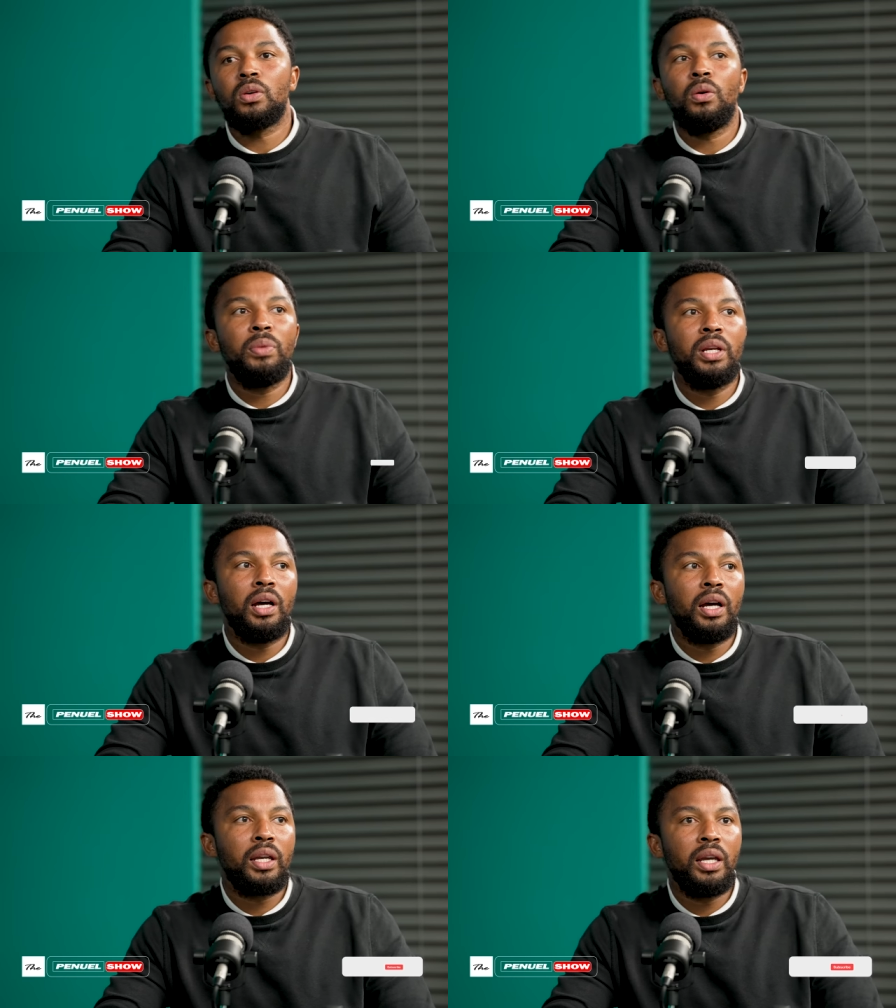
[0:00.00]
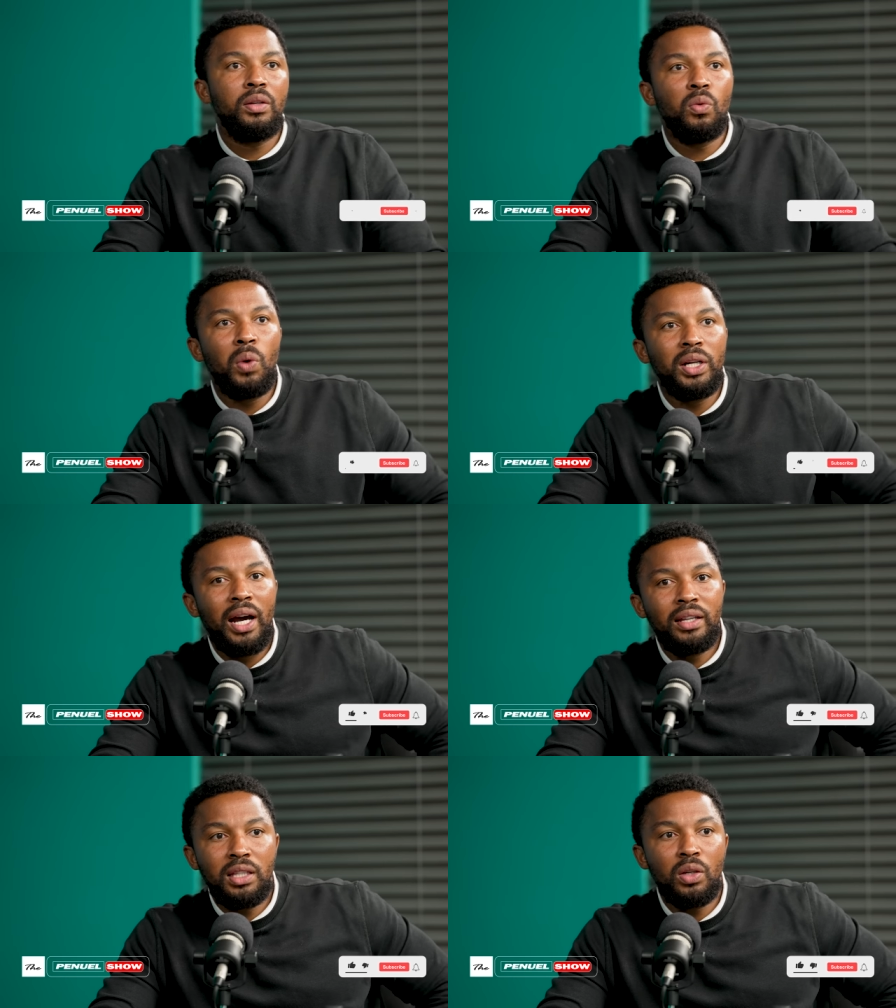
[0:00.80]
So, Mina, again, what
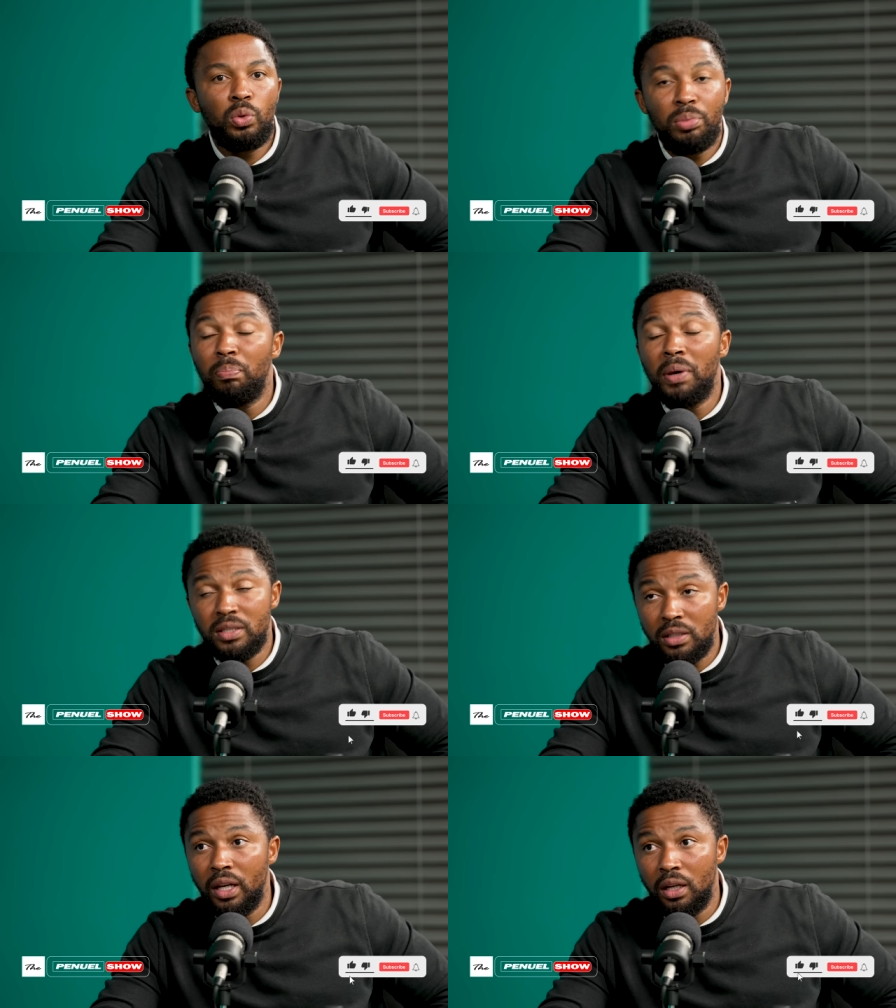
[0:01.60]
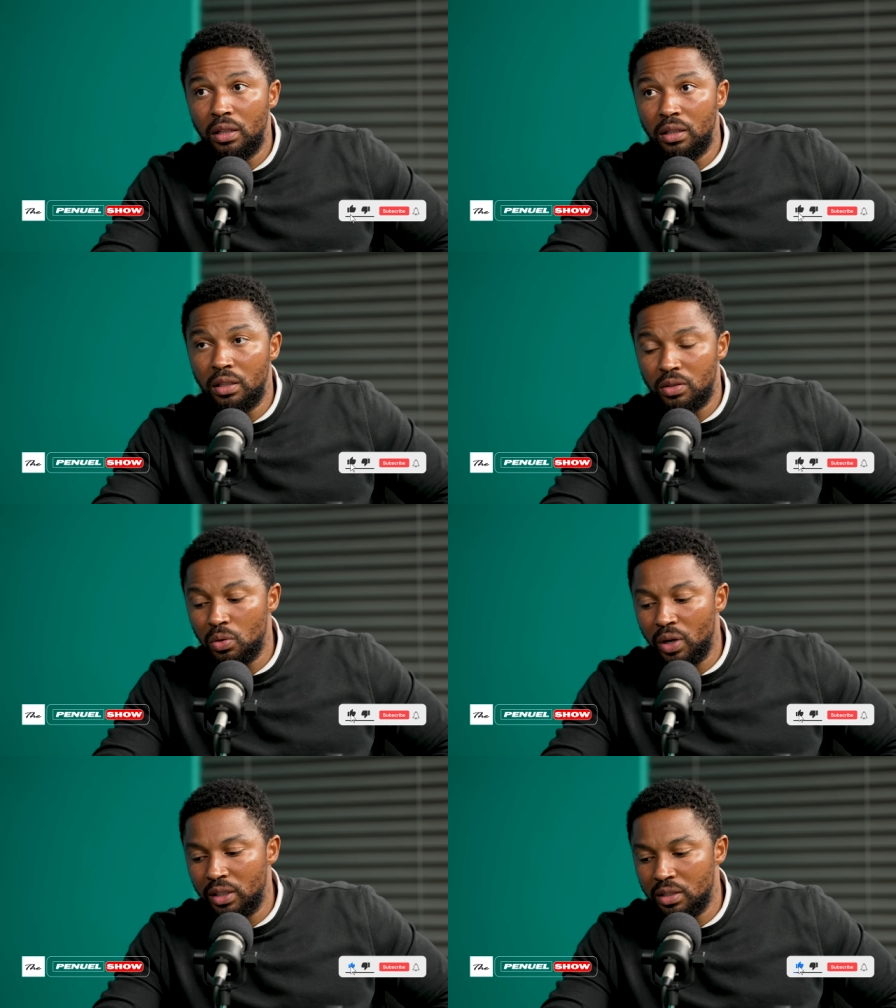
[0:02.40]
I think would be best here is
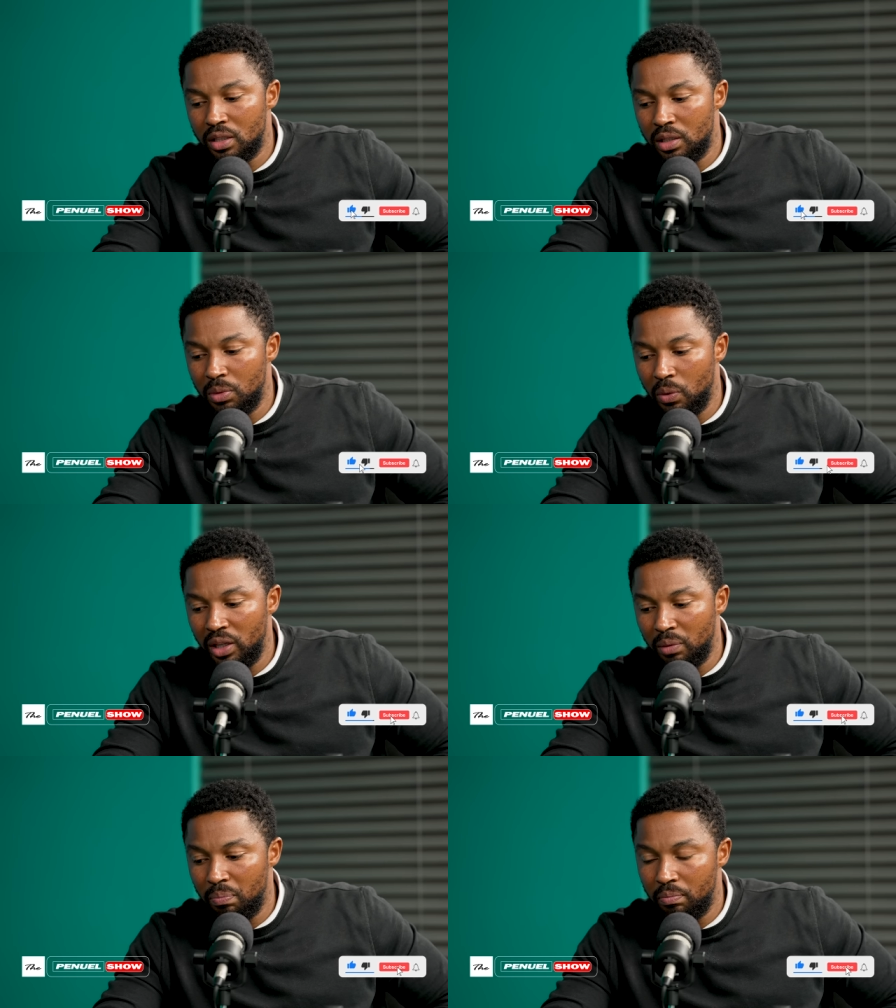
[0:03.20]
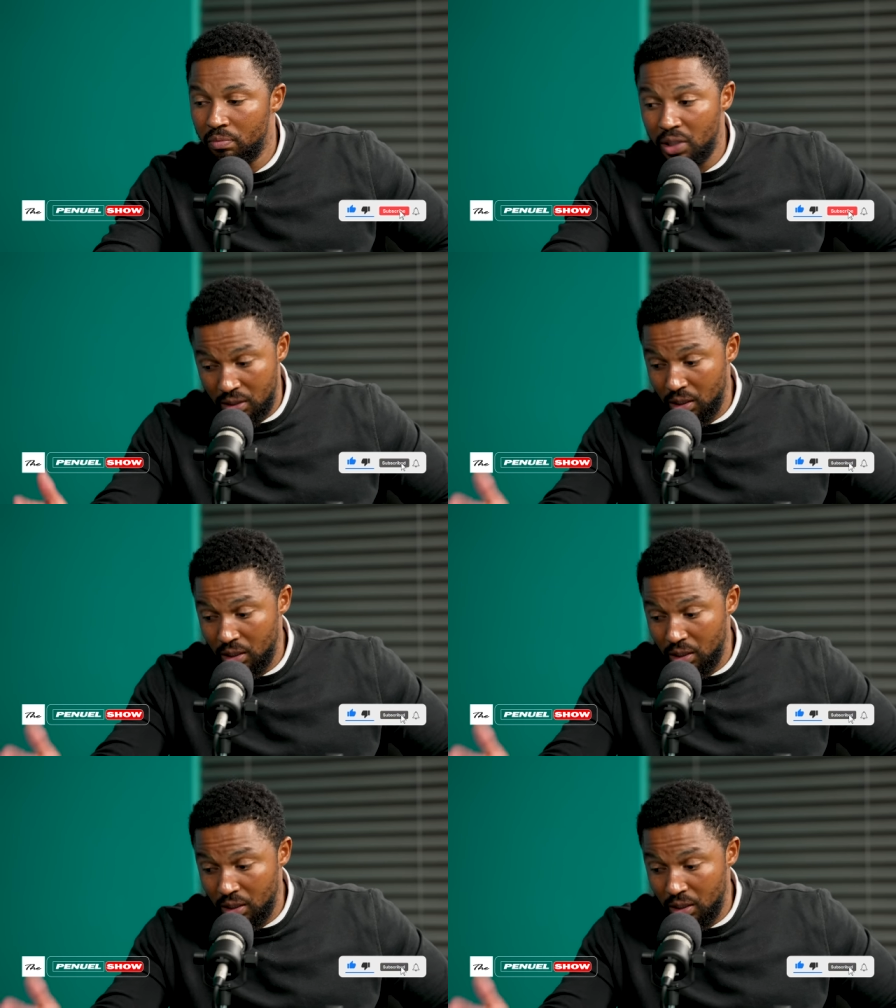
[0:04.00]
to run the system the way that, let's